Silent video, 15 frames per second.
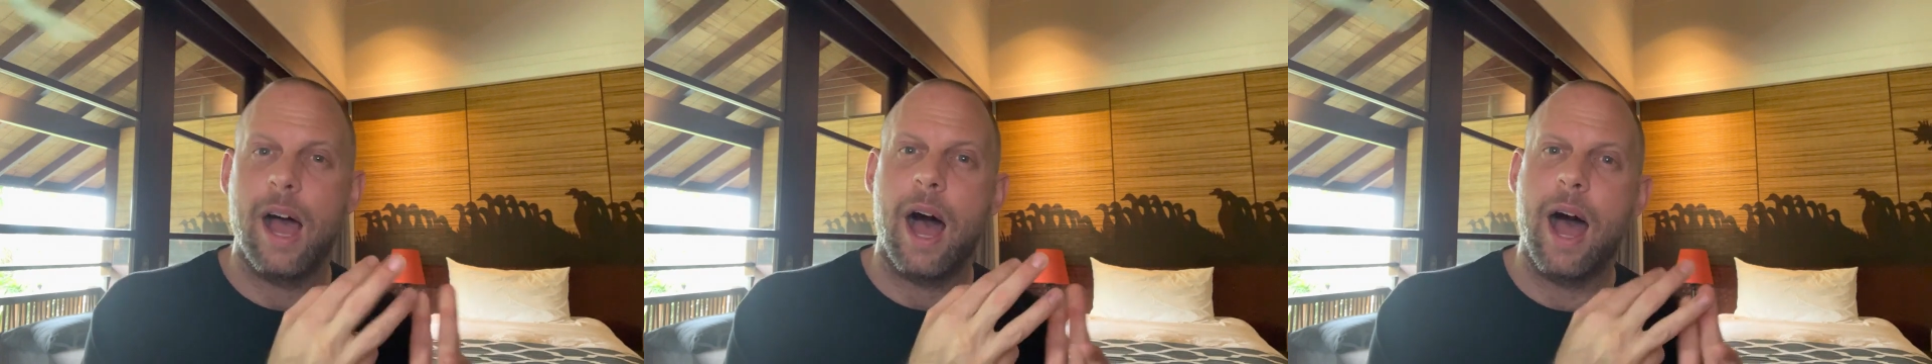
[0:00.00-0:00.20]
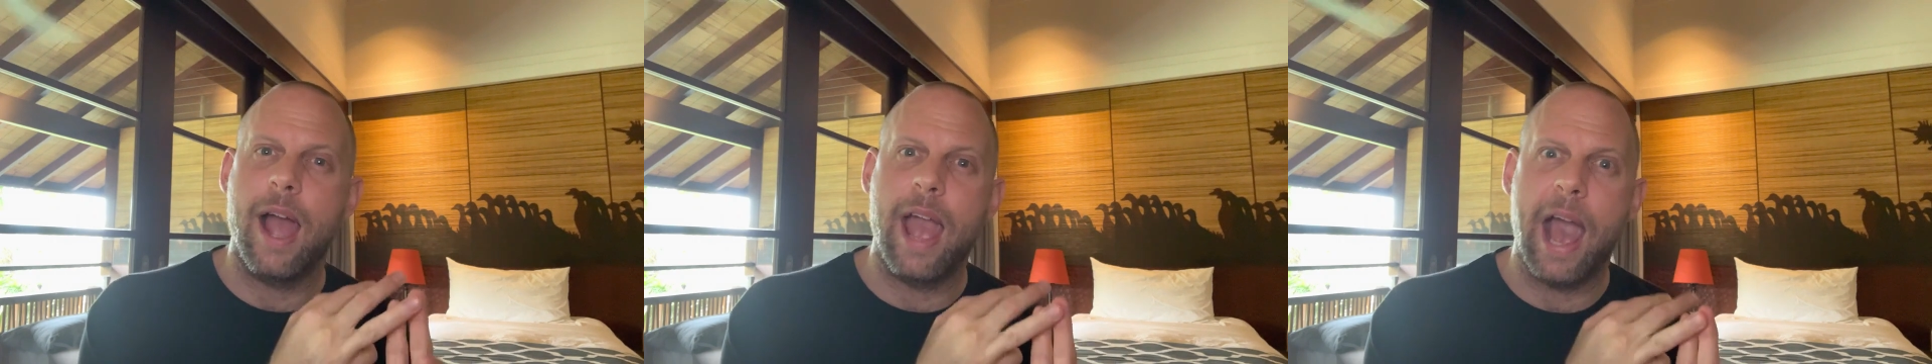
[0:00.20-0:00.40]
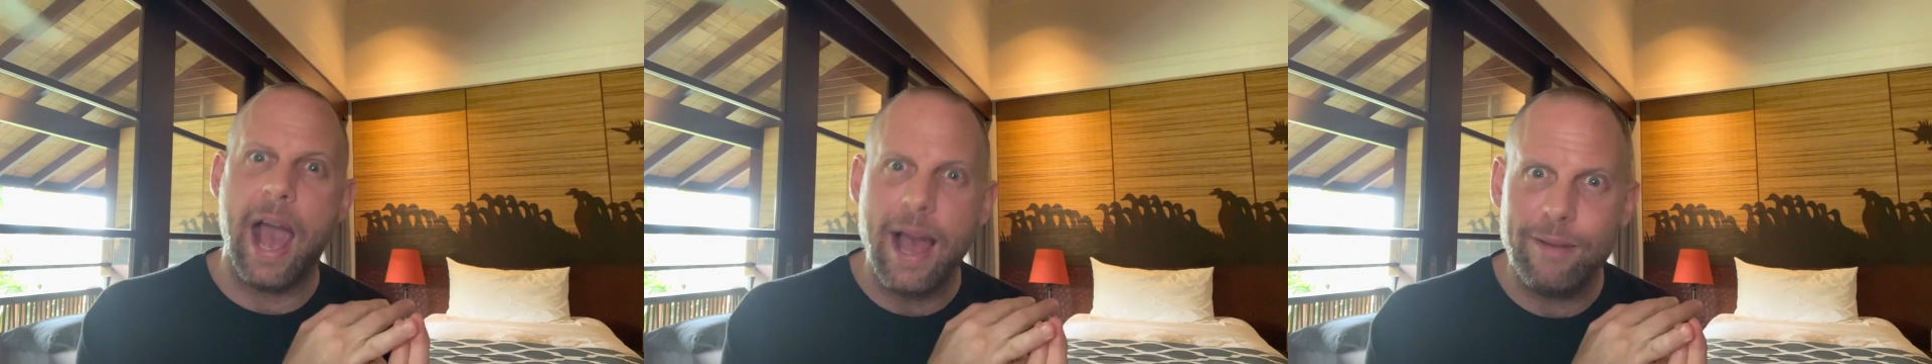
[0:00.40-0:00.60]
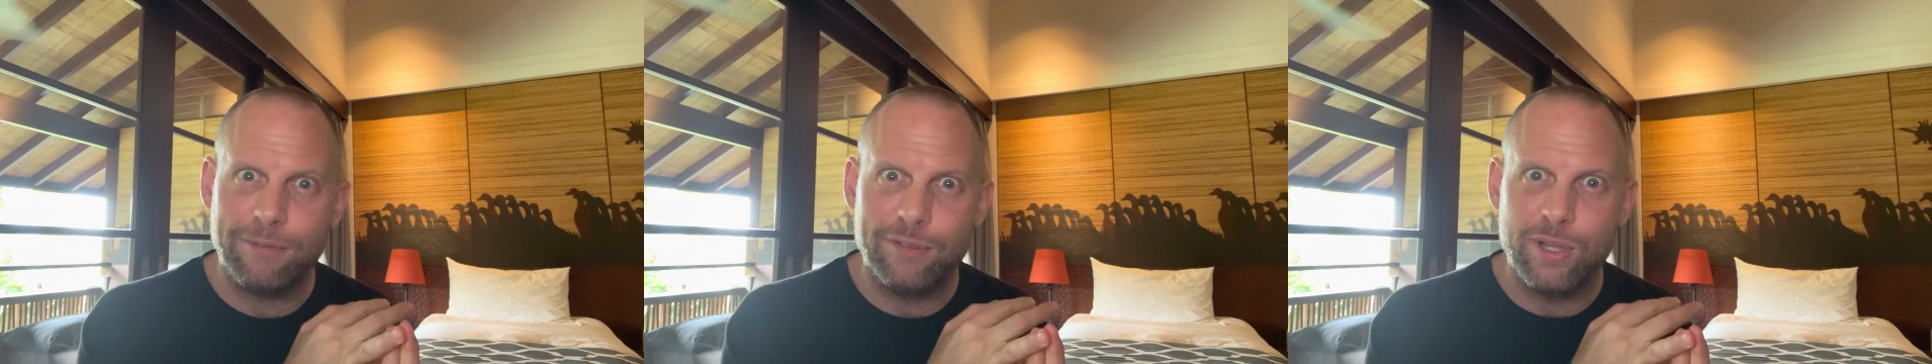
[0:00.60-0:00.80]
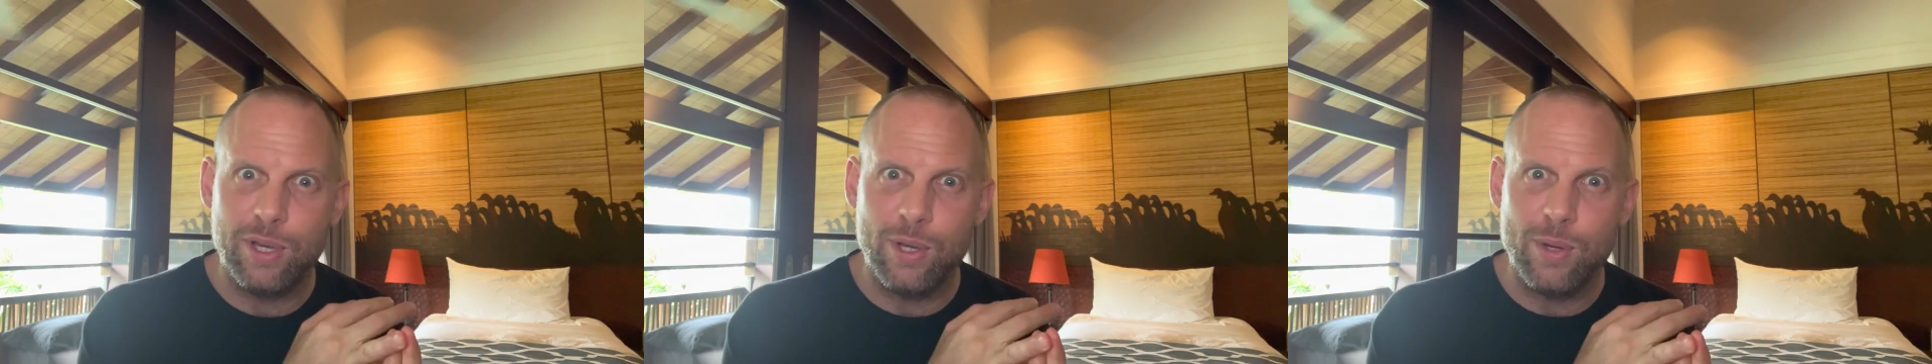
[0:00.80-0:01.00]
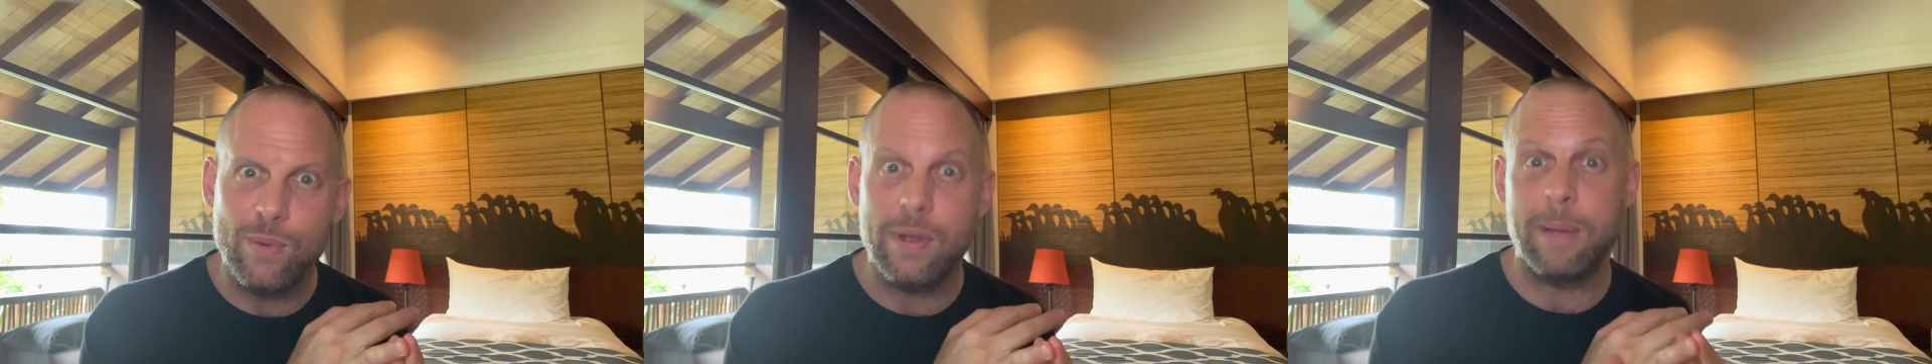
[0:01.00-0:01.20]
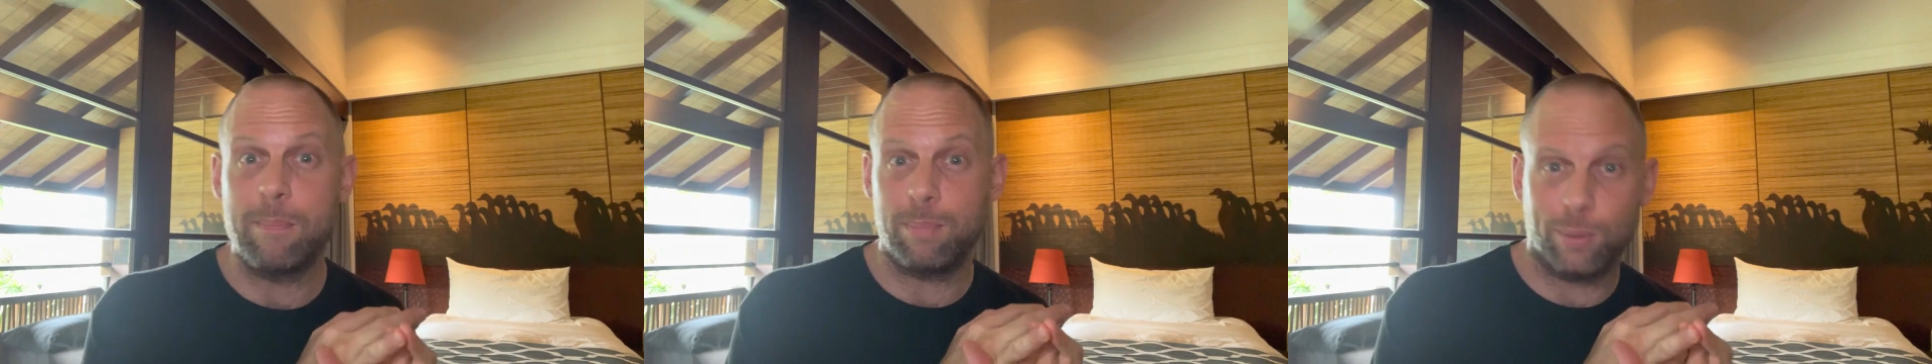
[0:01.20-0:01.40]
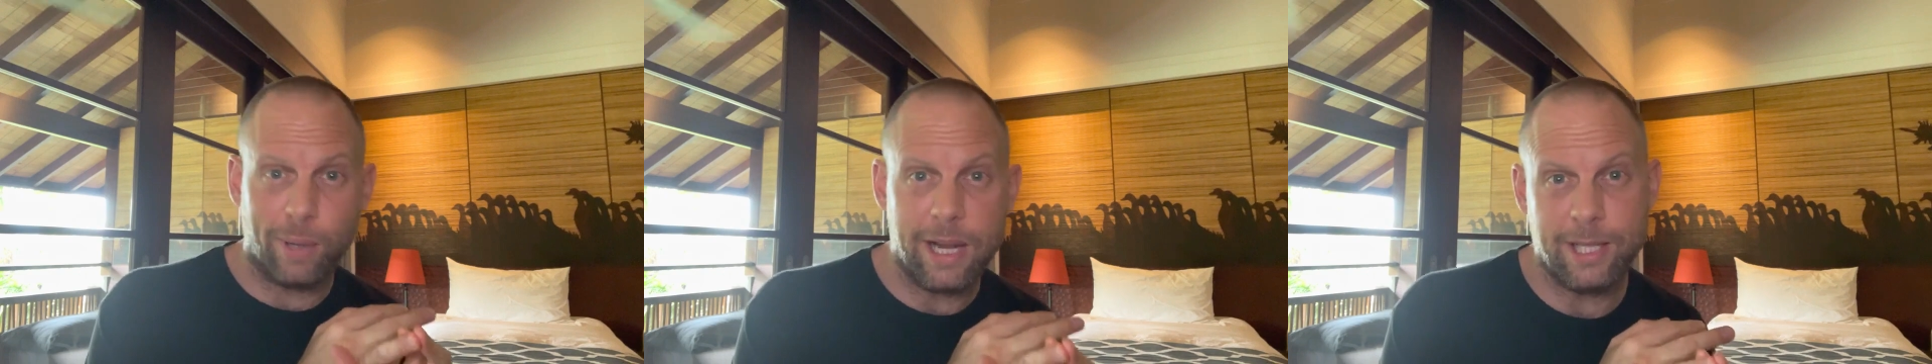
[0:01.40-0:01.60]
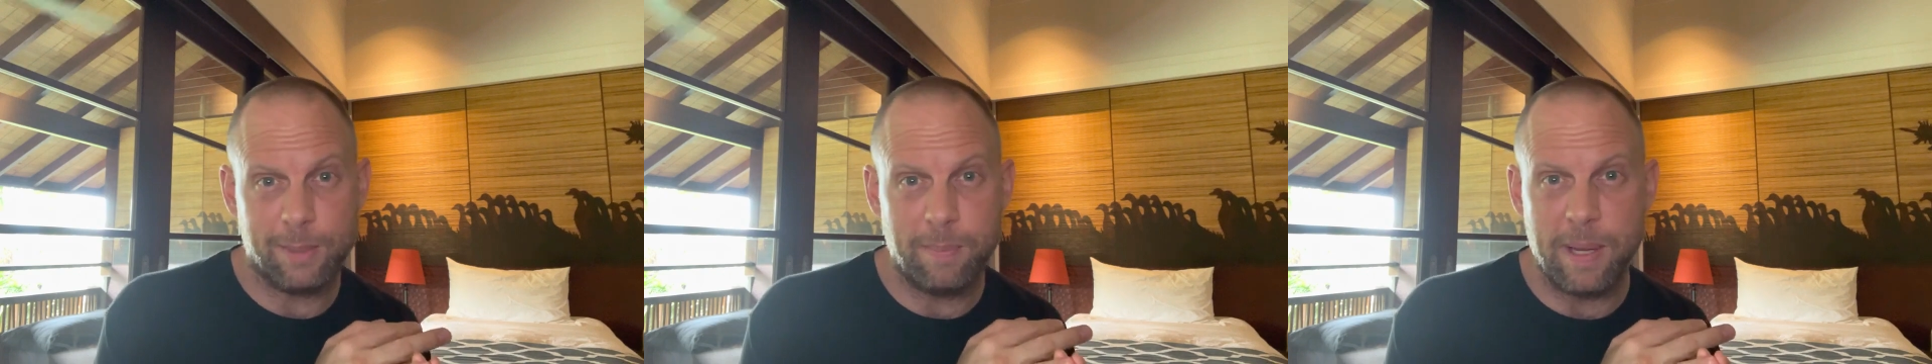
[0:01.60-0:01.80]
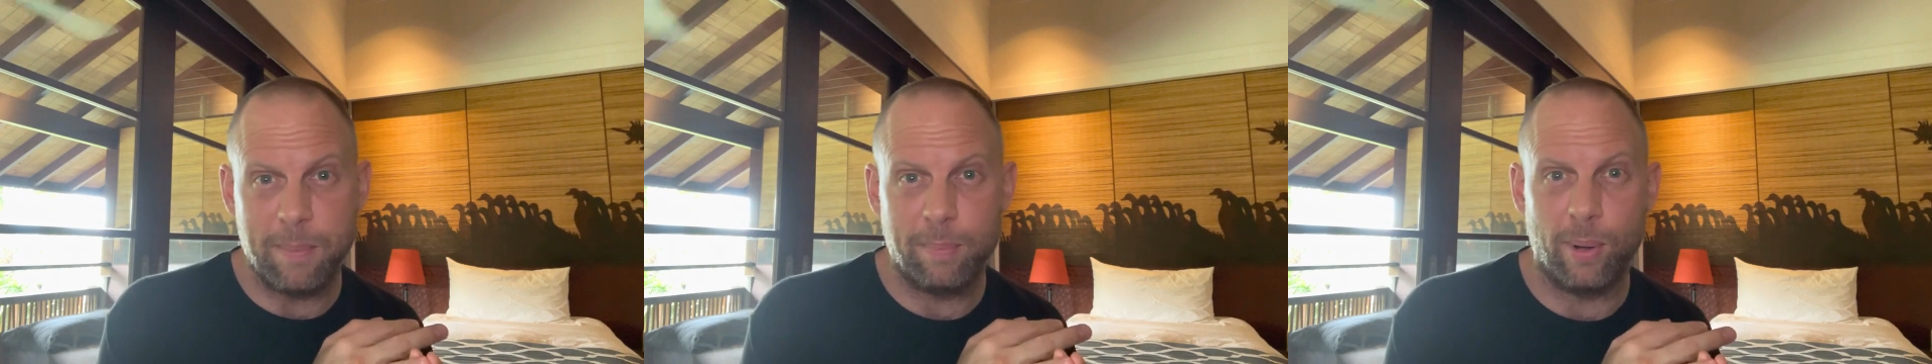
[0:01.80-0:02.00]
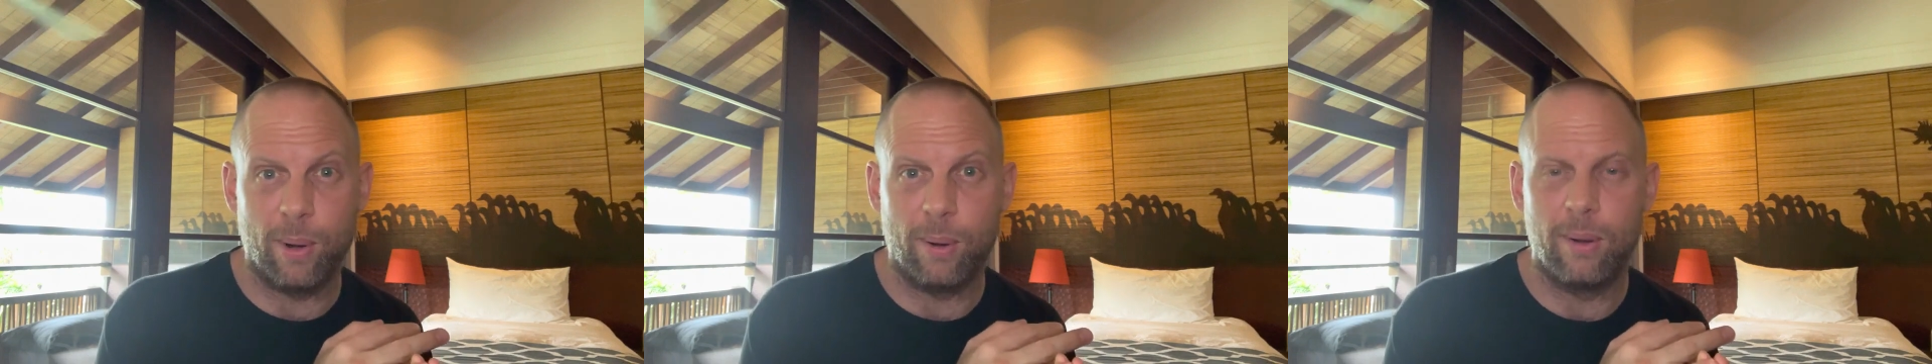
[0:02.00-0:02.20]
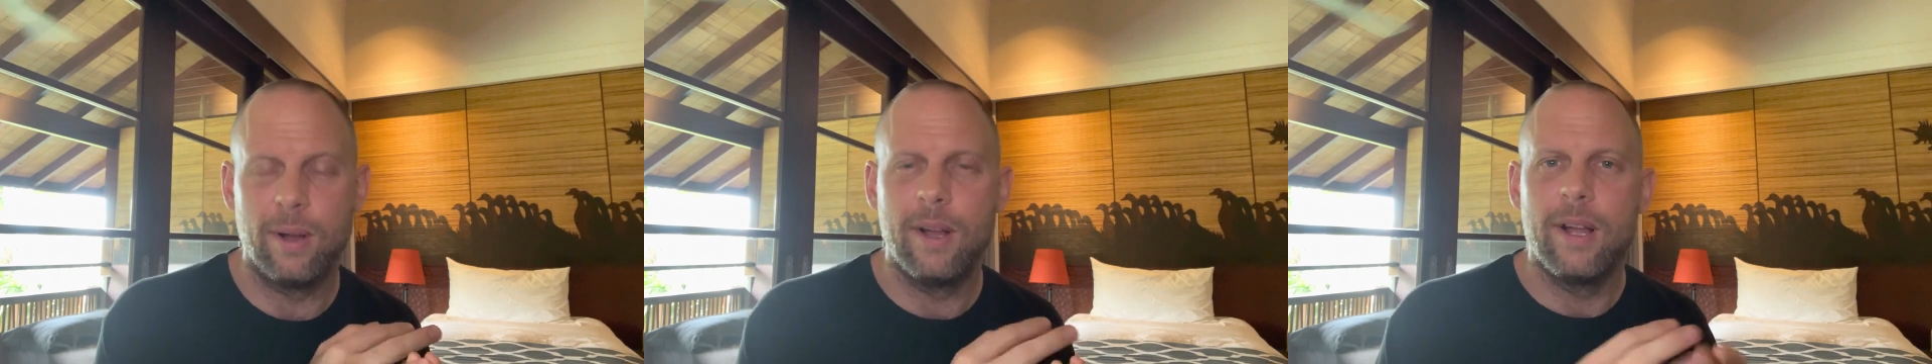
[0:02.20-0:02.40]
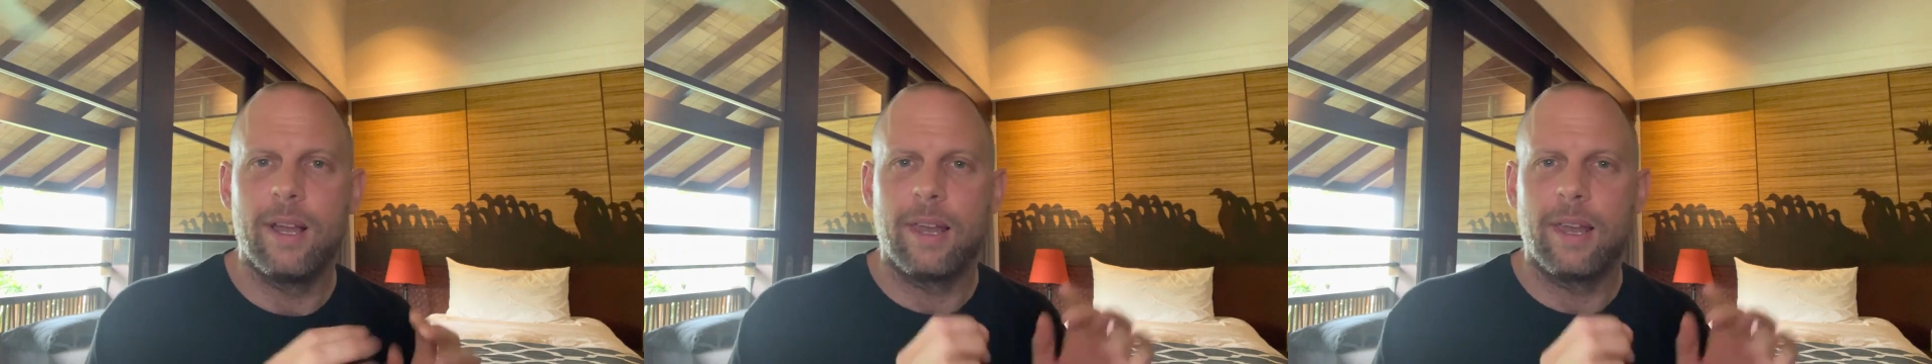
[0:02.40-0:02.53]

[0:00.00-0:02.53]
I have to impress people.